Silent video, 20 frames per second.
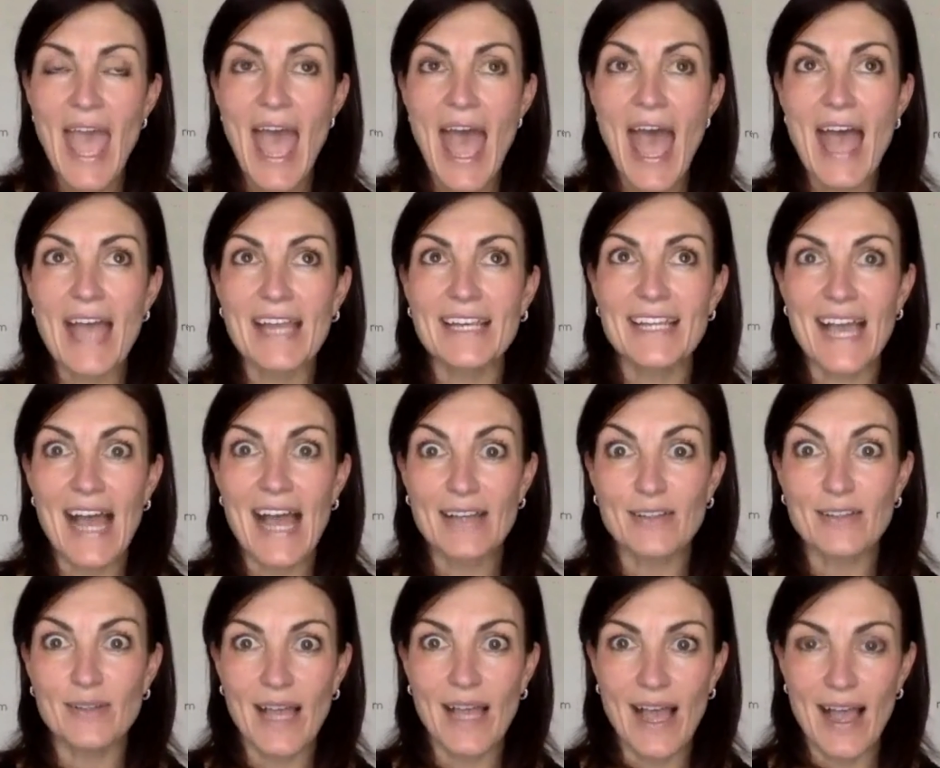And
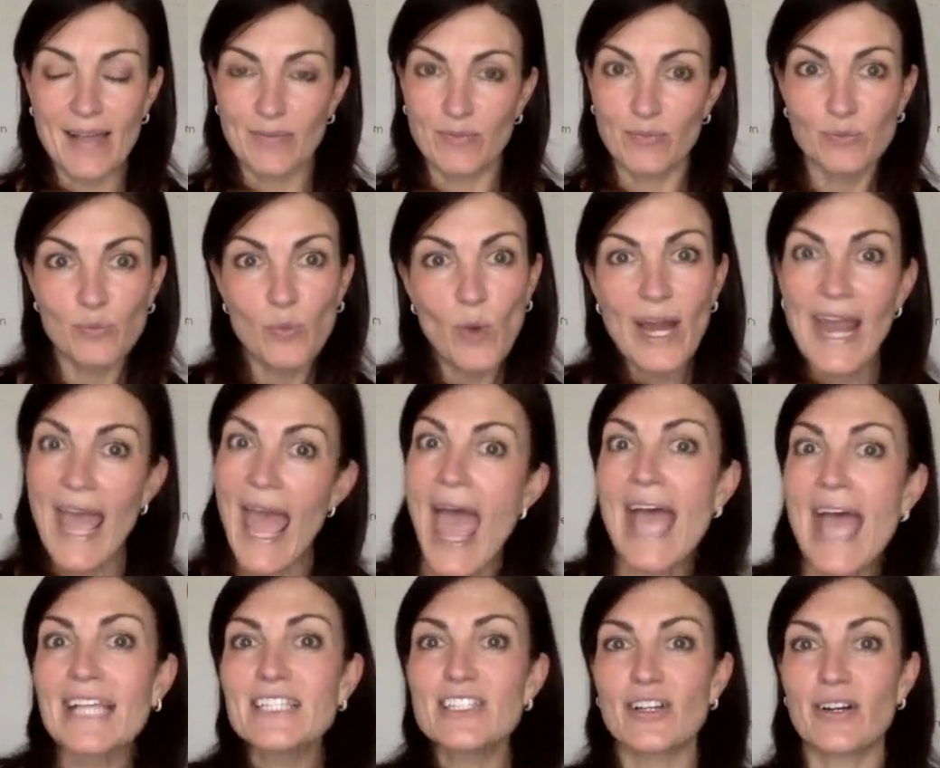I want to
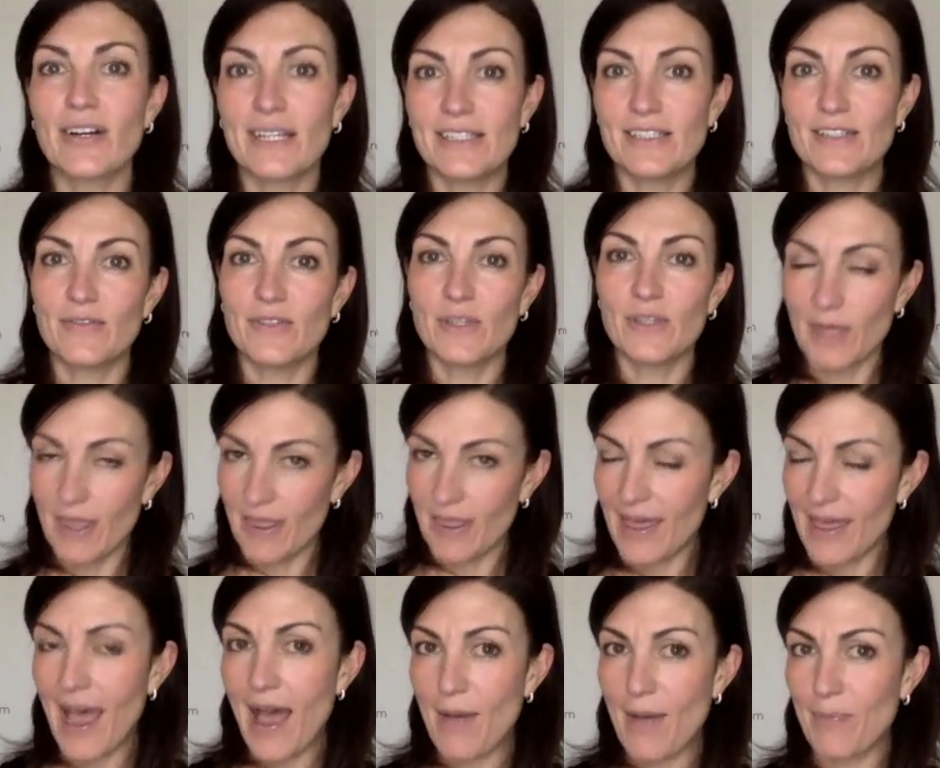end our interview with
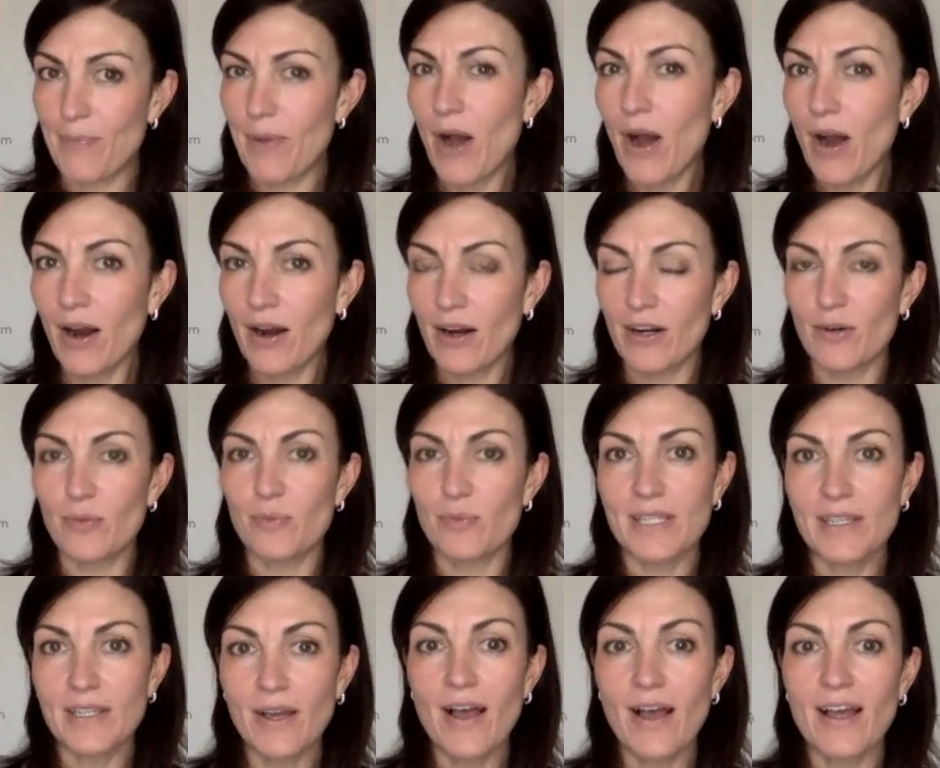that part,
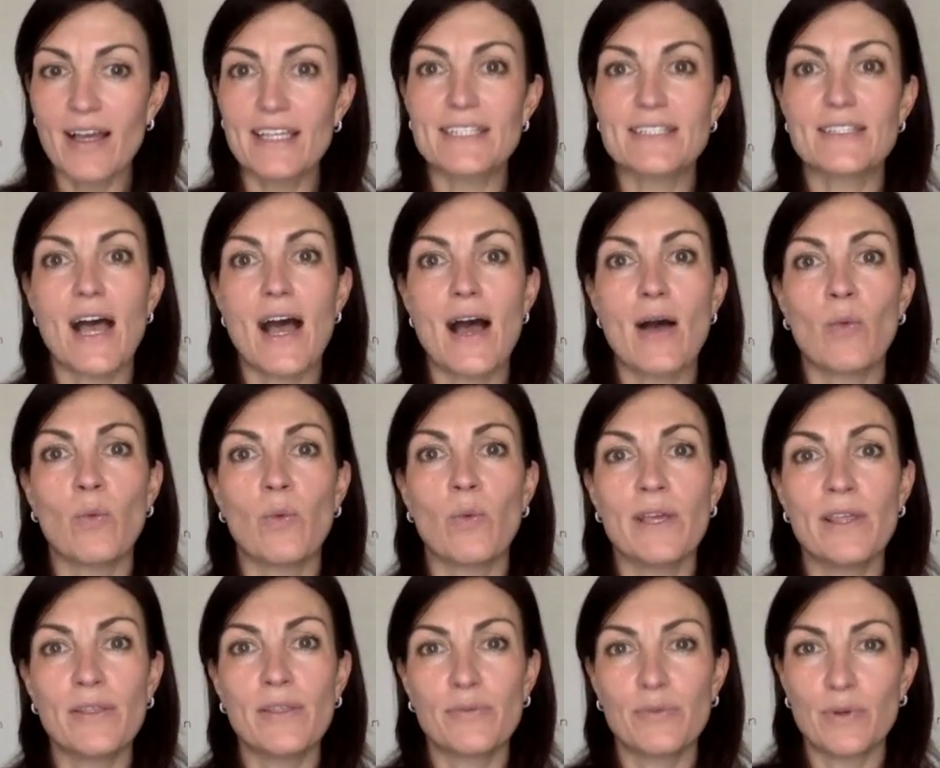because
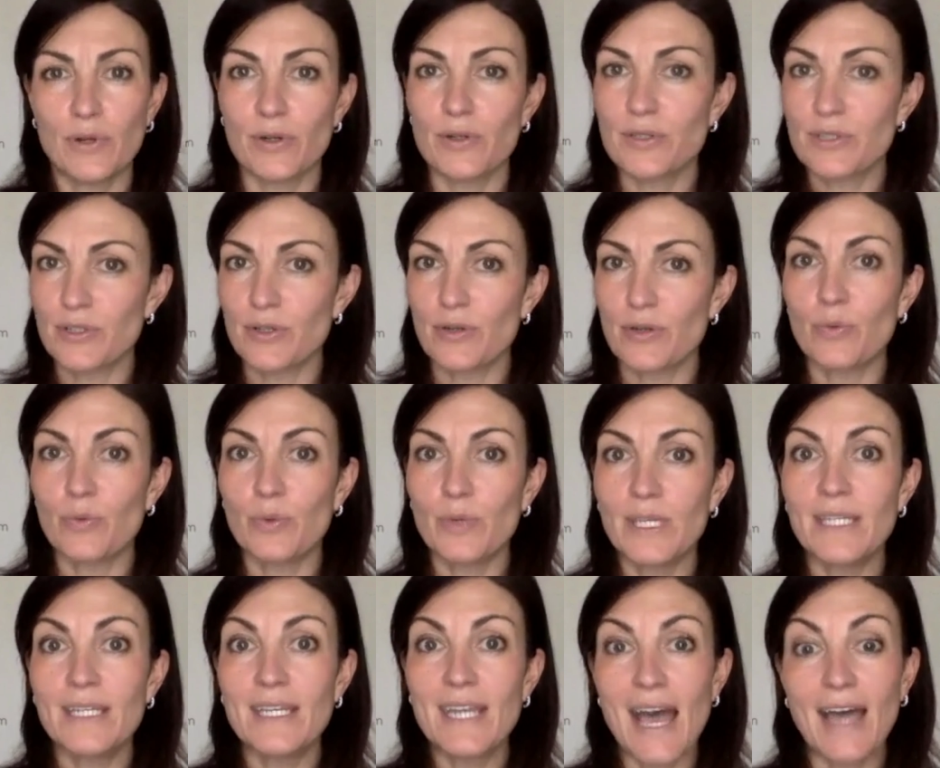with rehearsal,
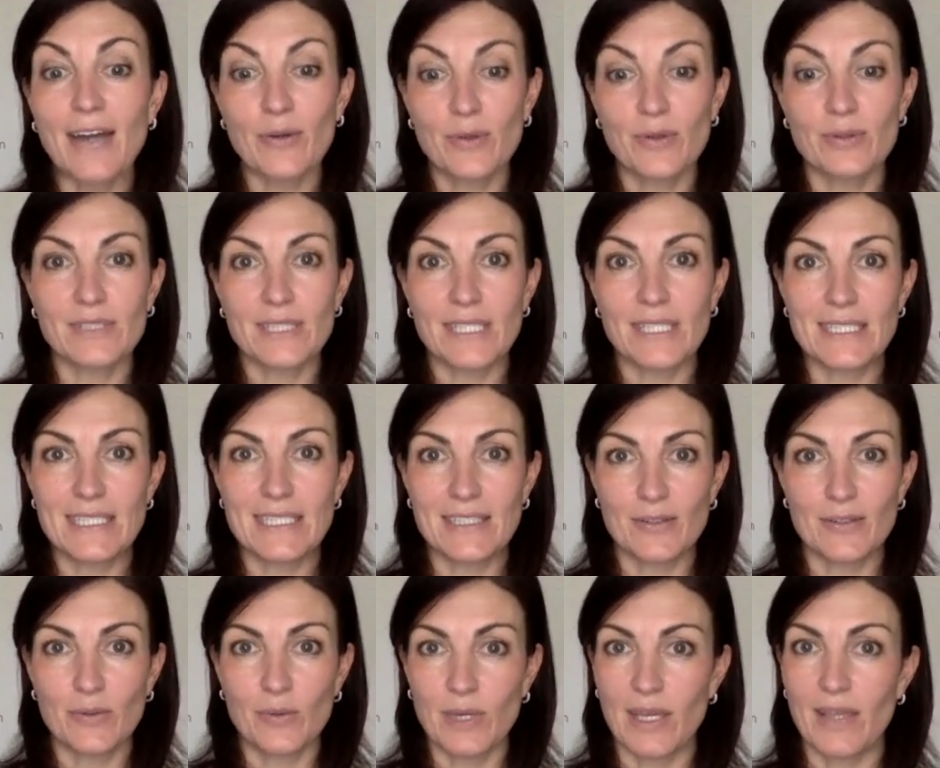we not only
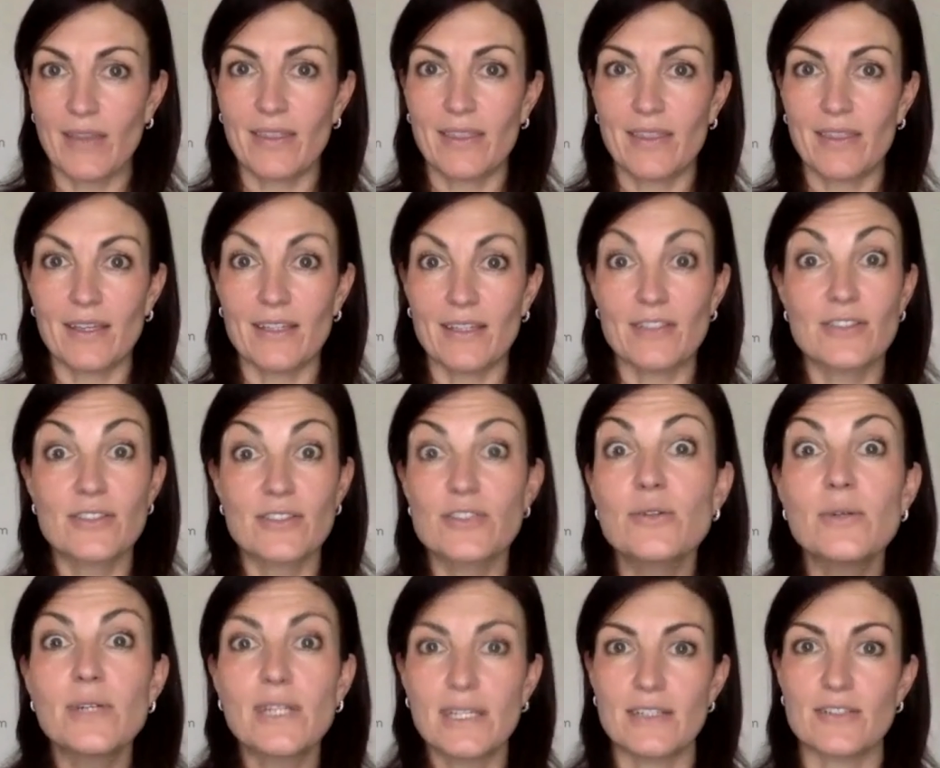deal with the
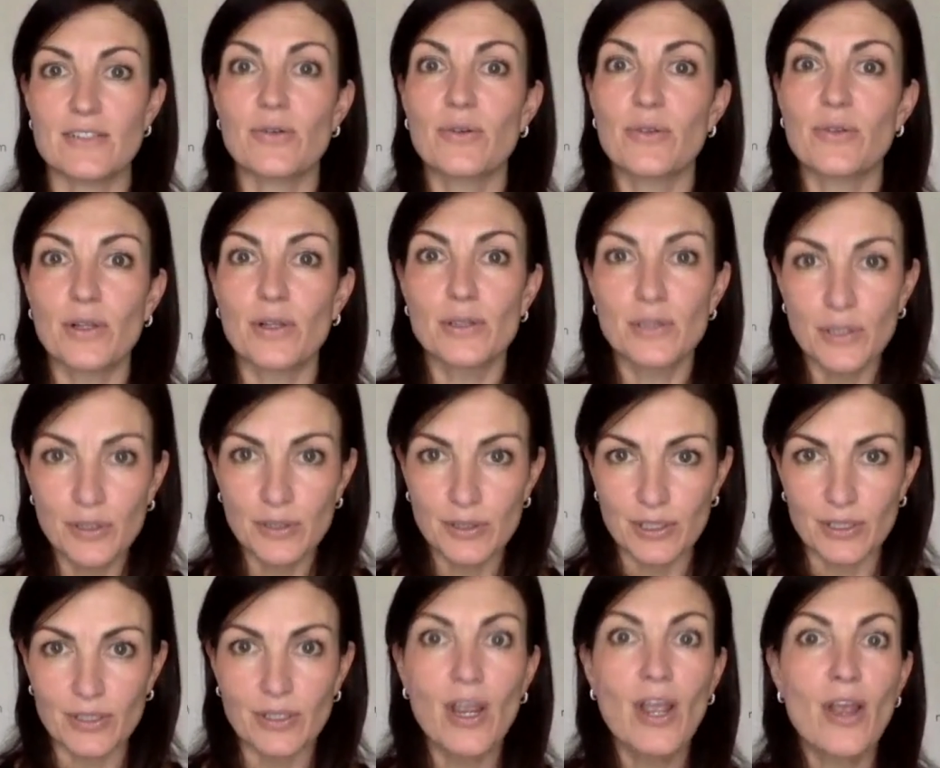student or the
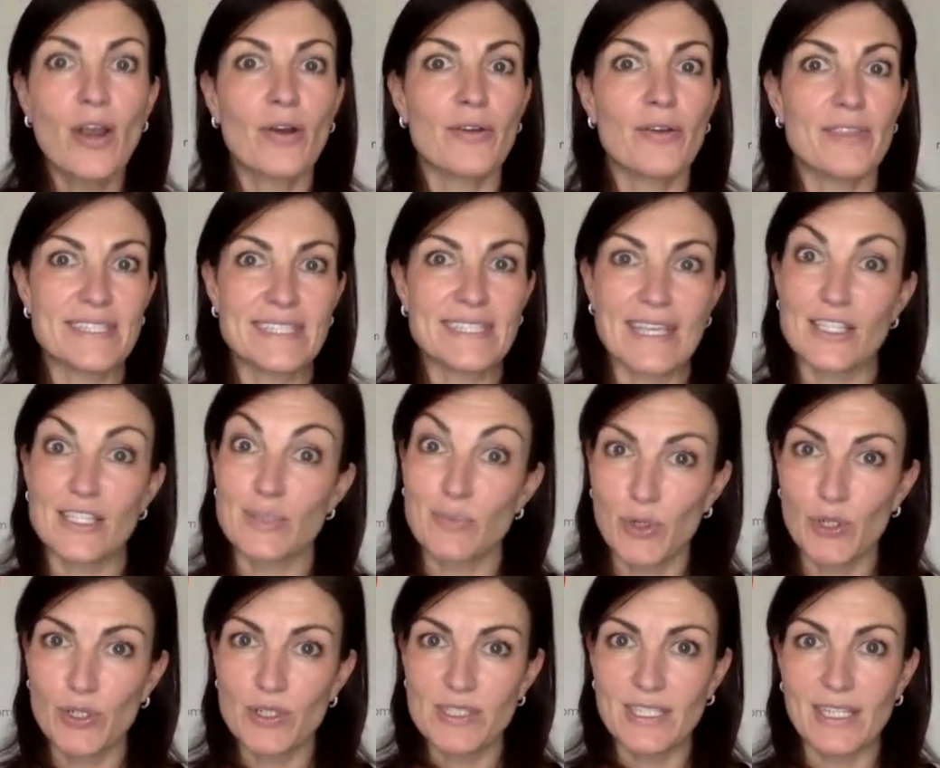learner or the
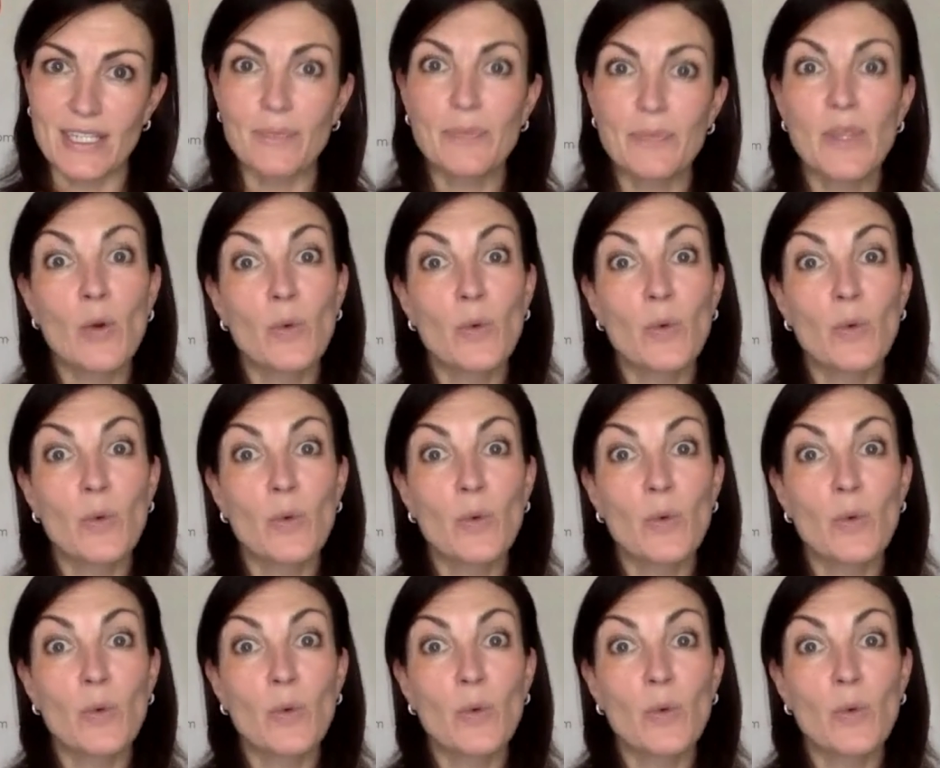salesperson,